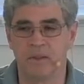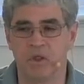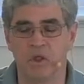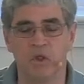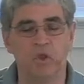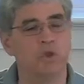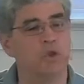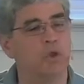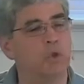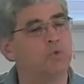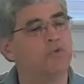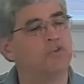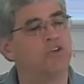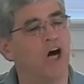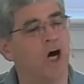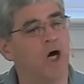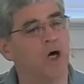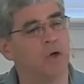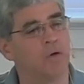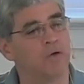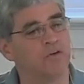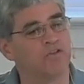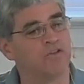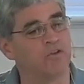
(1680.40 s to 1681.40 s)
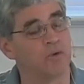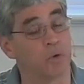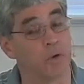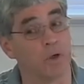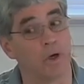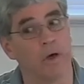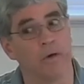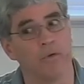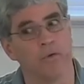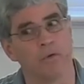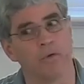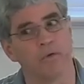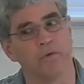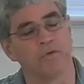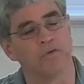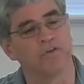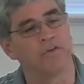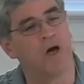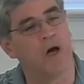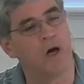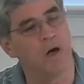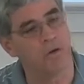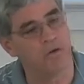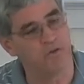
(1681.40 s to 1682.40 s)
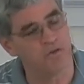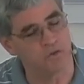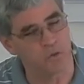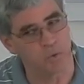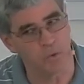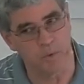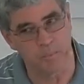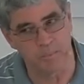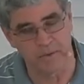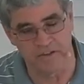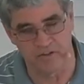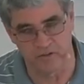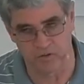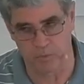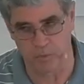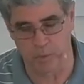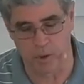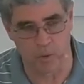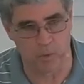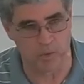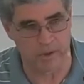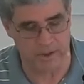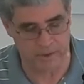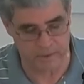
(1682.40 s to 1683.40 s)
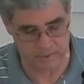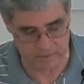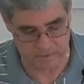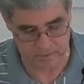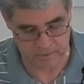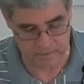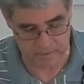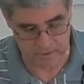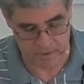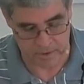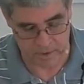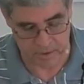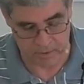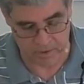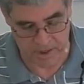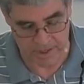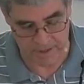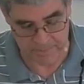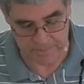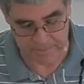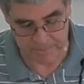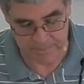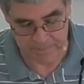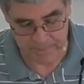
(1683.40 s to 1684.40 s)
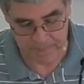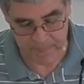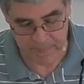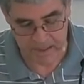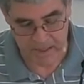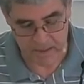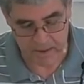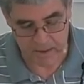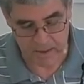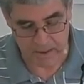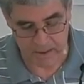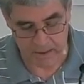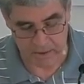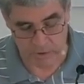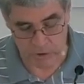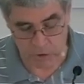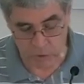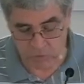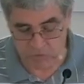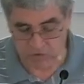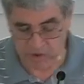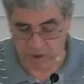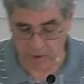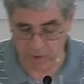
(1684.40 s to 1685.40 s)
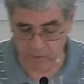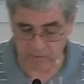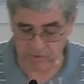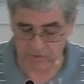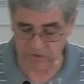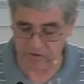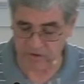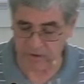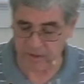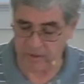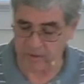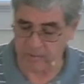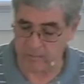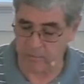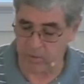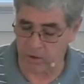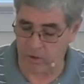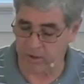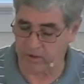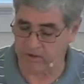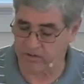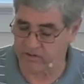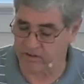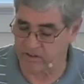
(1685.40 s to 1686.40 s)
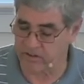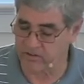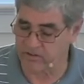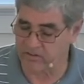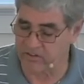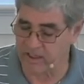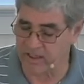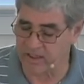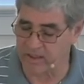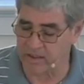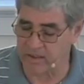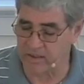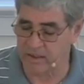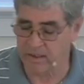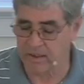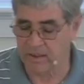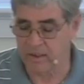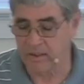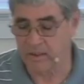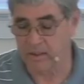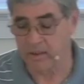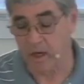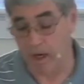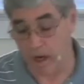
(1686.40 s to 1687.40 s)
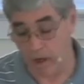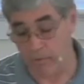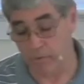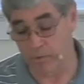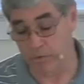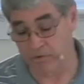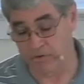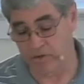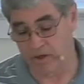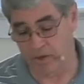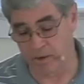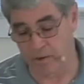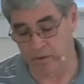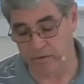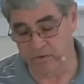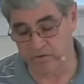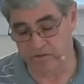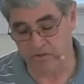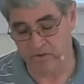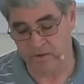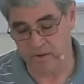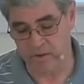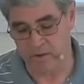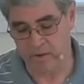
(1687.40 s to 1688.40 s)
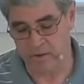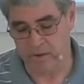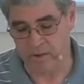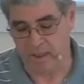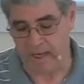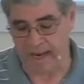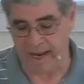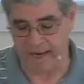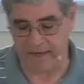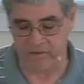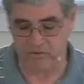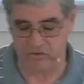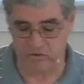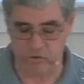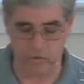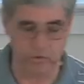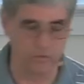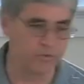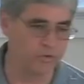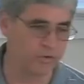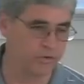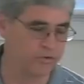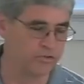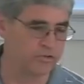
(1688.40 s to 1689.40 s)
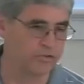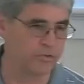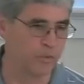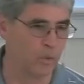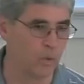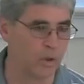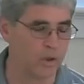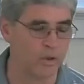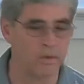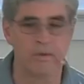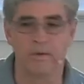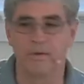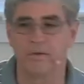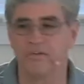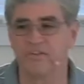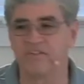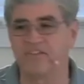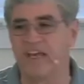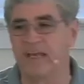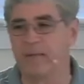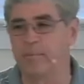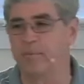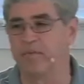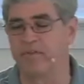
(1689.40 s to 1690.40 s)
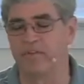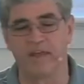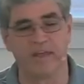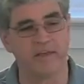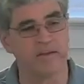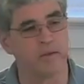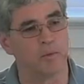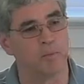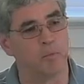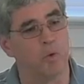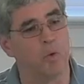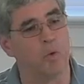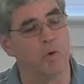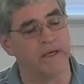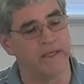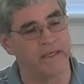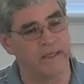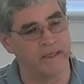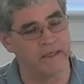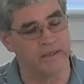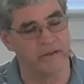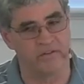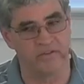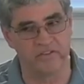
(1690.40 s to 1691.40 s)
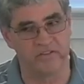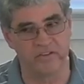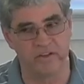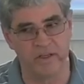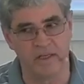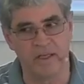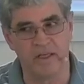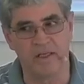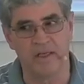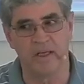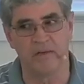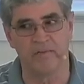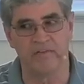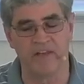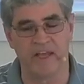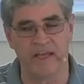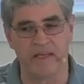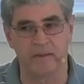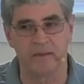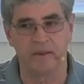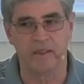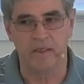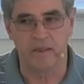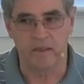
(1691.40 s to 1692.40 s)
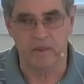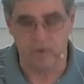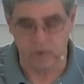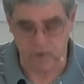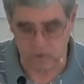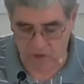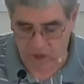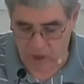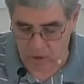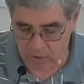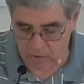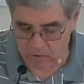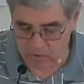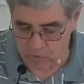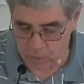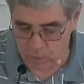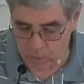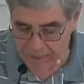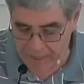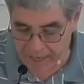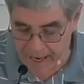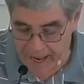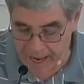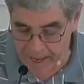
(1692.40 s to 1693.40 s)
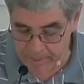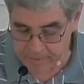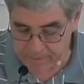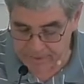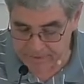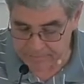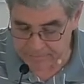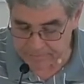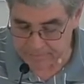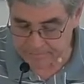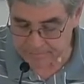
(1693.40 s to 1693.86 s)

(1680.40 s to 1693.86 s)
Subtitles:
new tongues or other tongues would be spoken. All right? New tongues in Mark 16, other tongues, Acts 2, verse 4. Same thing. The point is that tongues would happen.